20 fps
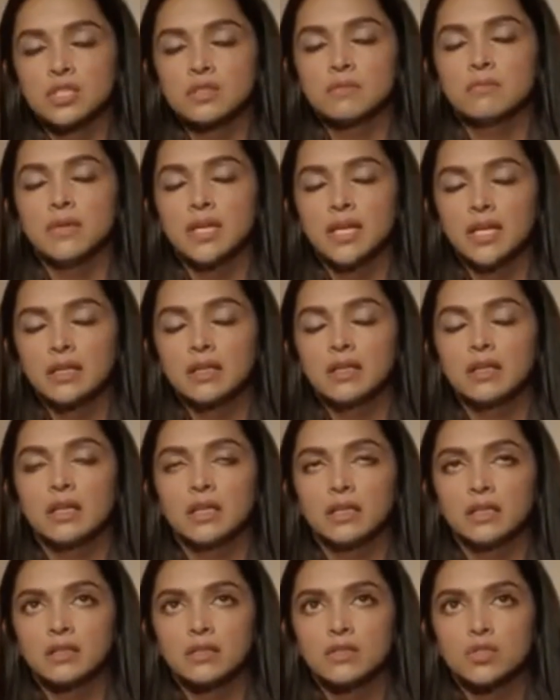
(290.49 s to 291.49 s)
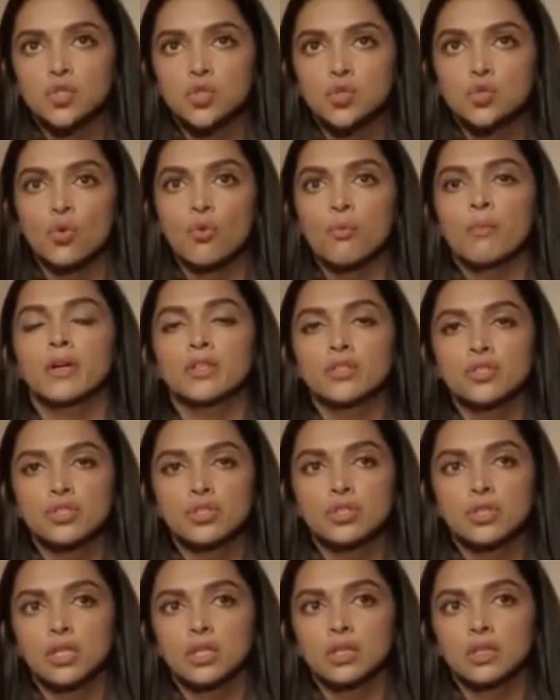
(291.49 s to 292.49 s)
it just made it so
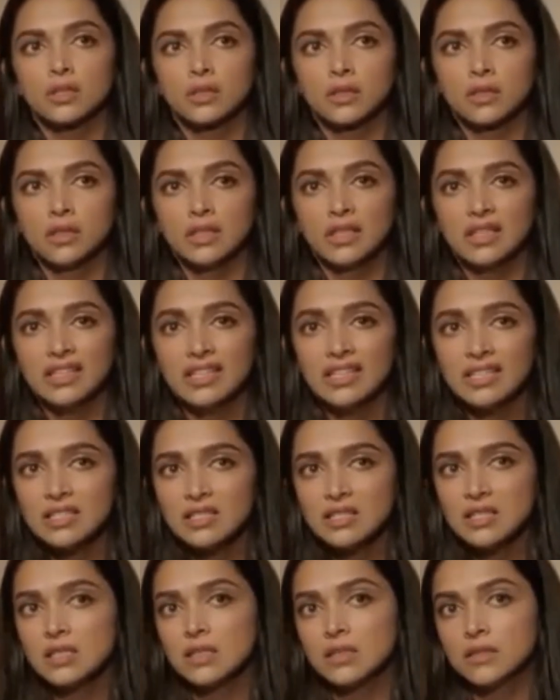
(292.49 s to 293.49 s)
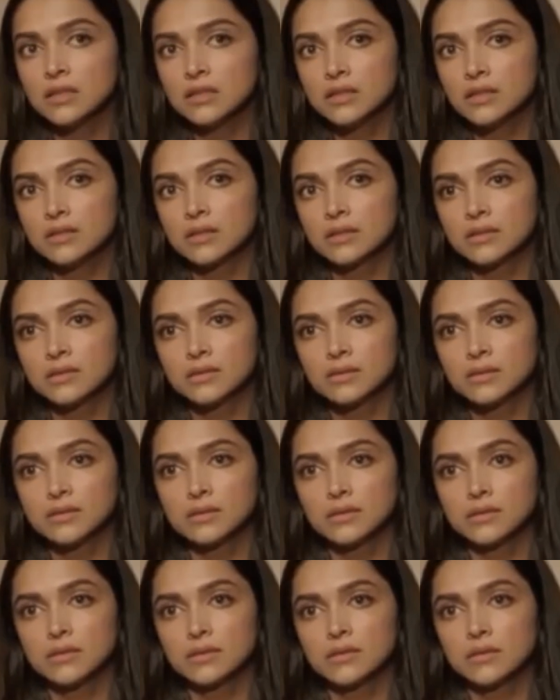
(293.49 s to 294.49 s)
much easier
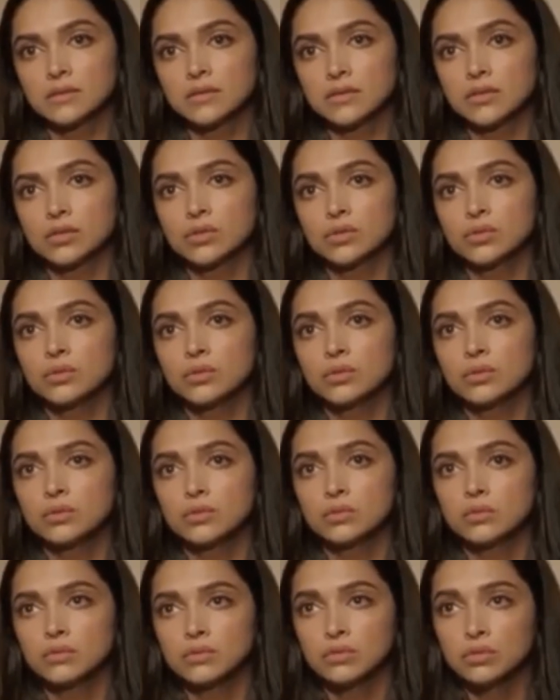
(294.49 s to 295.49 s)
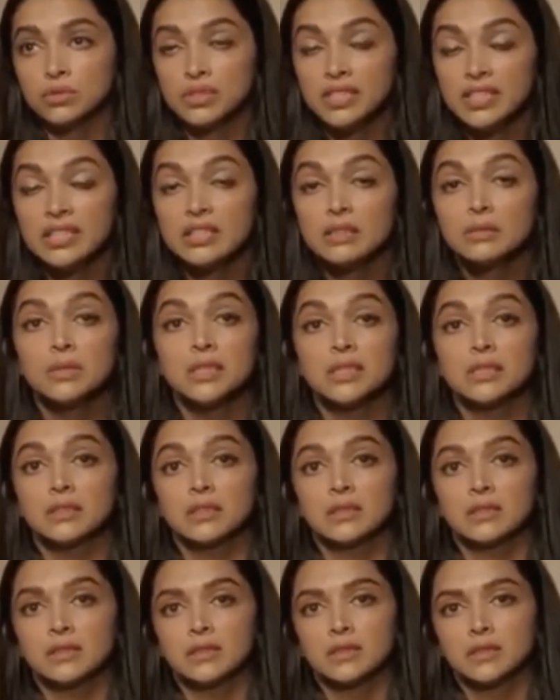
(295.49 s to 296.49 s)
to, to deal
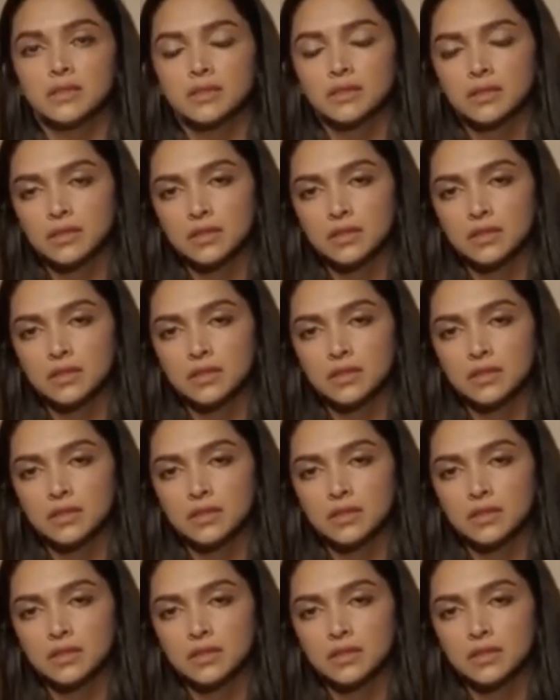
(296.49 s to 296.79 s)
with.